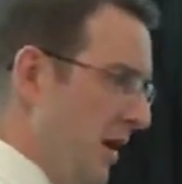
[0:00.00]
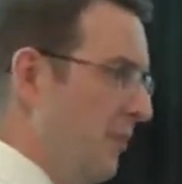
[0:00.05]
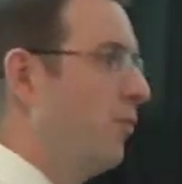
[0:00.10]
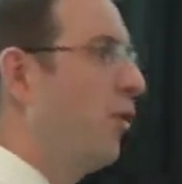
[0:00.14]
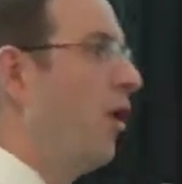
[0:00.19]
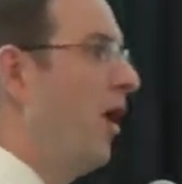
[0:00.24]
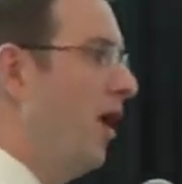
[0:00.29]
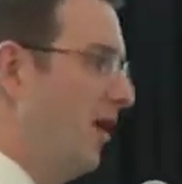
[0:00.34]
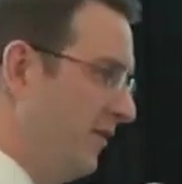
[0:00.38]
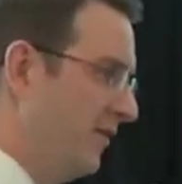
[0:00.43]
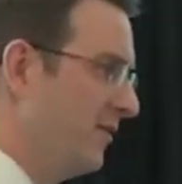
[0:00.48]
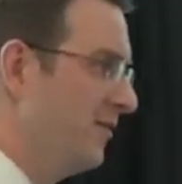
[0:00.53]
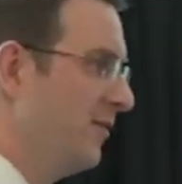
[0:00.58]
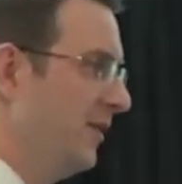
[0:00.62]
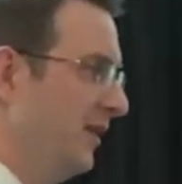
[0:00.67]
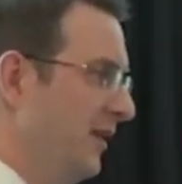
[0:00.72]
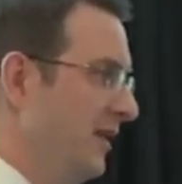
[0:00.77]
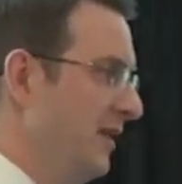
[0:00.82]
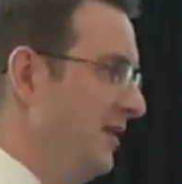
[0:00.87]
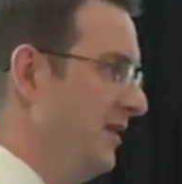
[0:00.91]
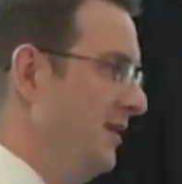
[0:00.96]

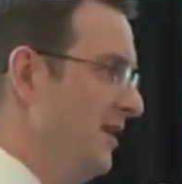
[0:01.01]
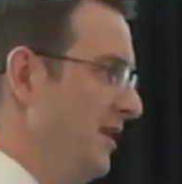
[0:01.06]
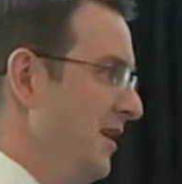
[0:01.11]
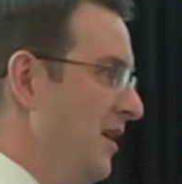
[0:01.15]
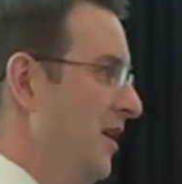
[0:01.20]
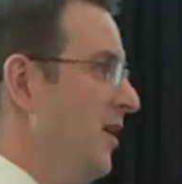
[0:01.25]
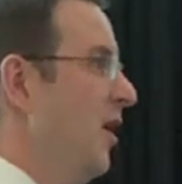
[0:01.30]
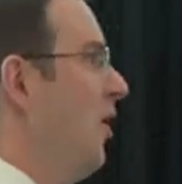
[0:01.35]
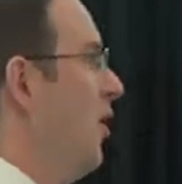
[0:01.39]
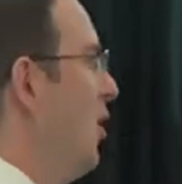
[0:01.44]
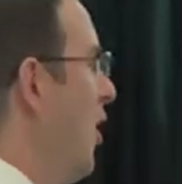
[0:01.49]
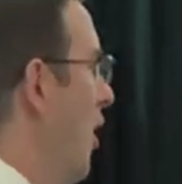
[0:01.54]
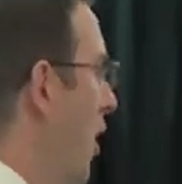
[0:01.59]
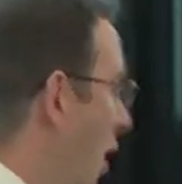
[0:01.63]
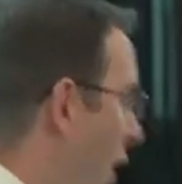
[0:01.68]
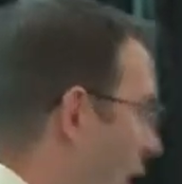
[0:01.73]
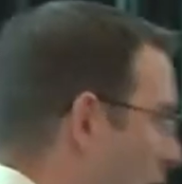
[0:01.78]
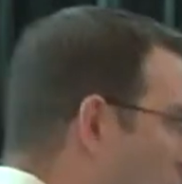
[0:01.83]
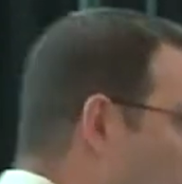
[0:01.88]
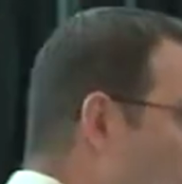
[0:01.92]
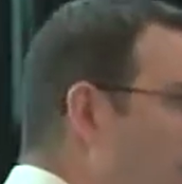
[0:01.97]
approximately,
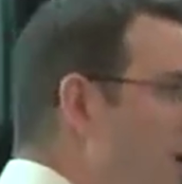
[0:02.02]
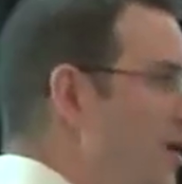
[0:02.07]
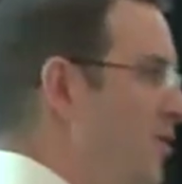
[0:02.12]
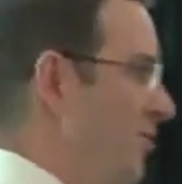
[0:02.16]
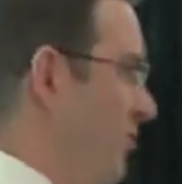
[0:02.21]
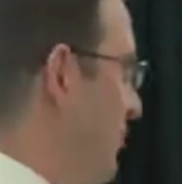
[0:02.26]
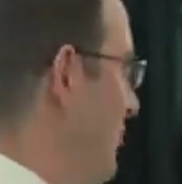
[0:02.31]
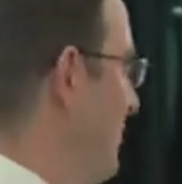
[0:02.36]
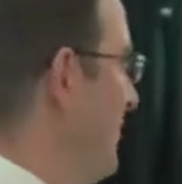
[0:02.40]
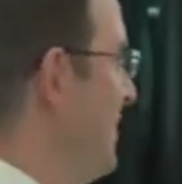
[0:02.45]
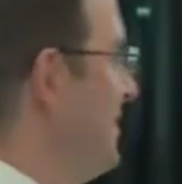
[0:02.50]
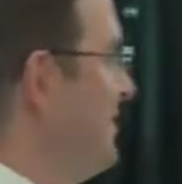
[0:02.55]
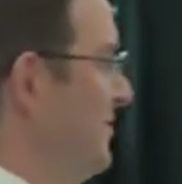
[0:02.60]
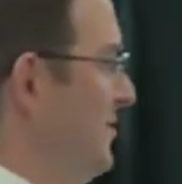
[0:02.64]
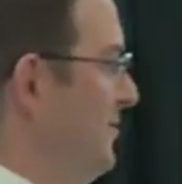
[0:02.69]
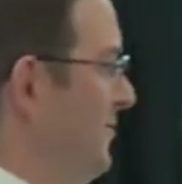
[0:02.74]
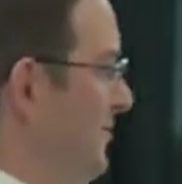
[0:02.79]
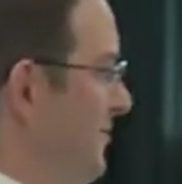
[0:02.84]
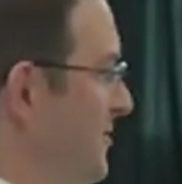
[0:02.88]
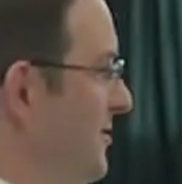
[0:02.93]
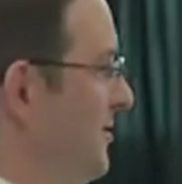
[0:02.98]
all the way through these
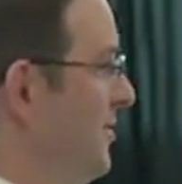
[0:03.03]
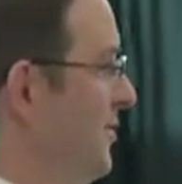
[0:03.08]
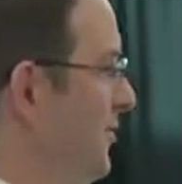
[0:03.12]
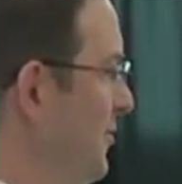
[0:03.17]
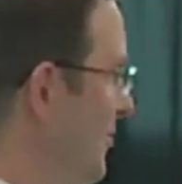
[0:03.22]
students to